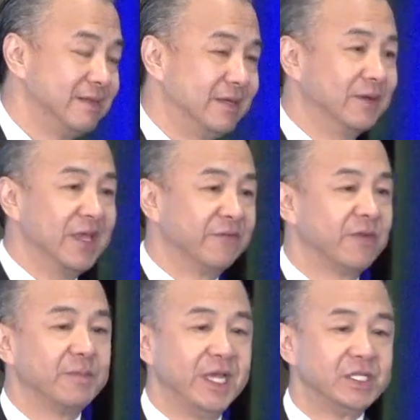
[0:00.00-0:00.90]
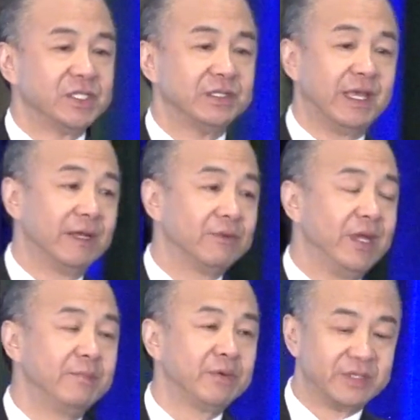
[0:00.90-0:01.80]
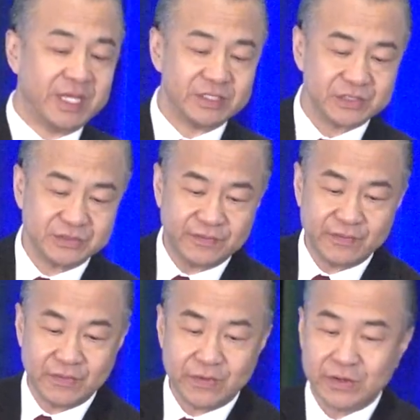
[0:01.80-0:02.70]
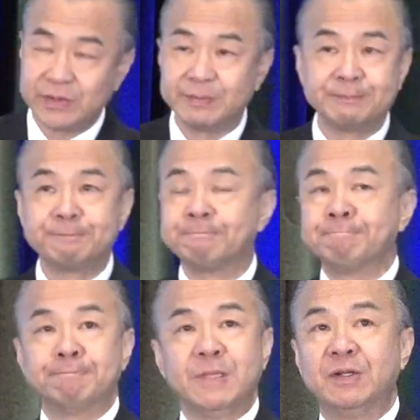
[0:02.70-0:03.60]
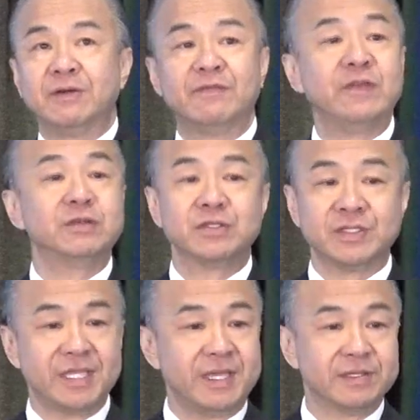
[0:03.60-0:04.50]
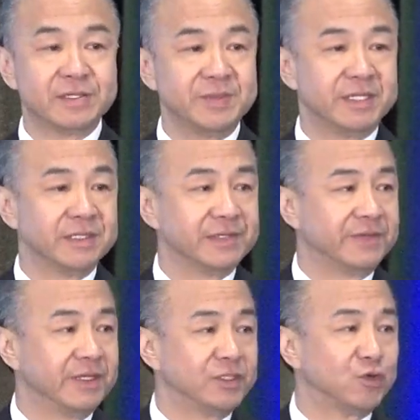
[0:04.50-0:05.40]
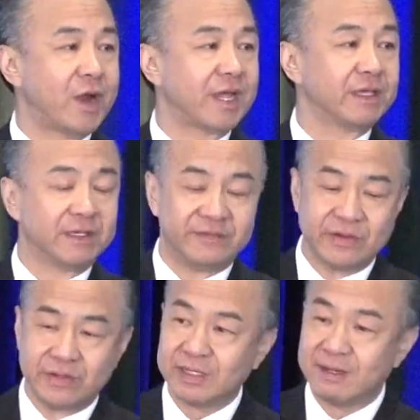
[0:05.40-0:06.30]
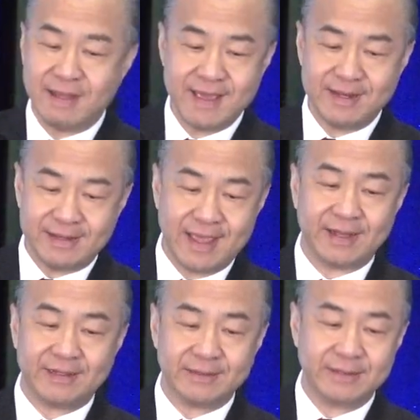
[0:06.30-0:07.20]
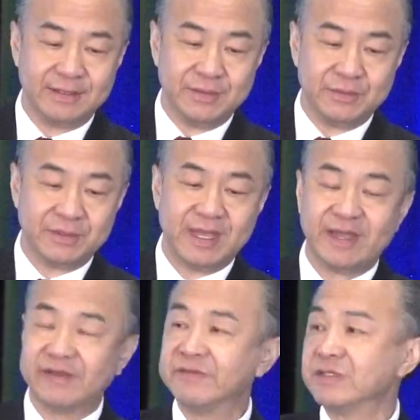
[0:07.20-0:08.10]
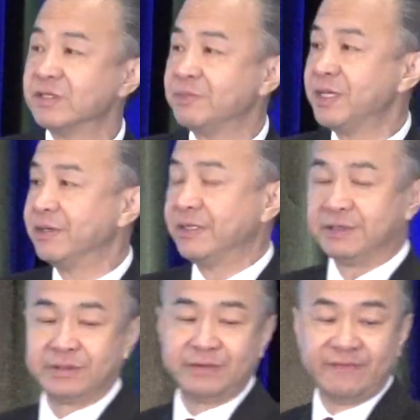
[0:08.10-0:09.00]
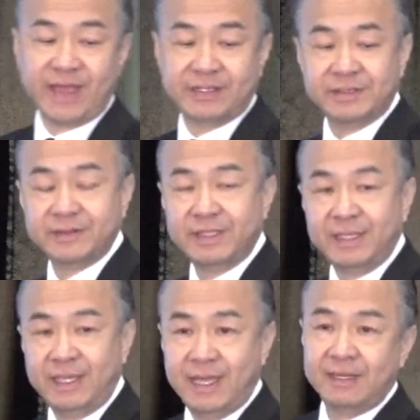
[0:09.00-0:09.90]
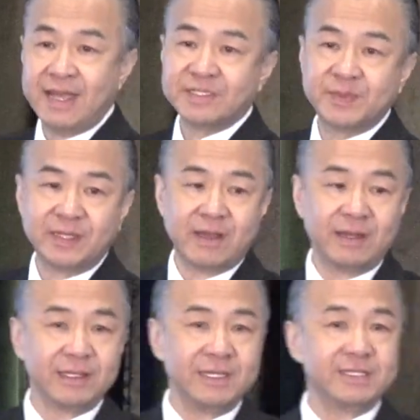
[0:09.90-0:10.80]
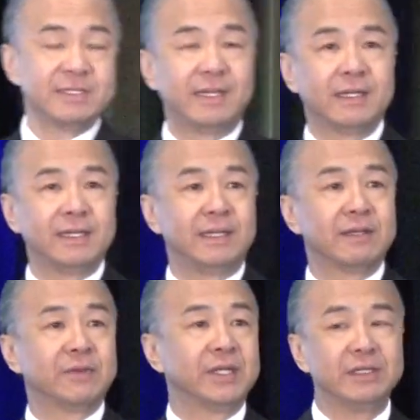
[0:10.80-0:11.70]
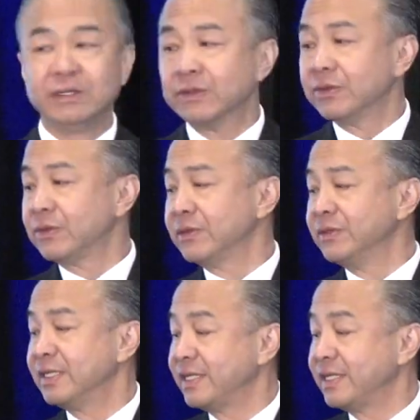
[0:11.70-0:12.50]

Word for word: you know, information and great potential for you know, future sales, because of the tracking of all the client data, will have superior value. And last but not least, and I'm going to quickly go through the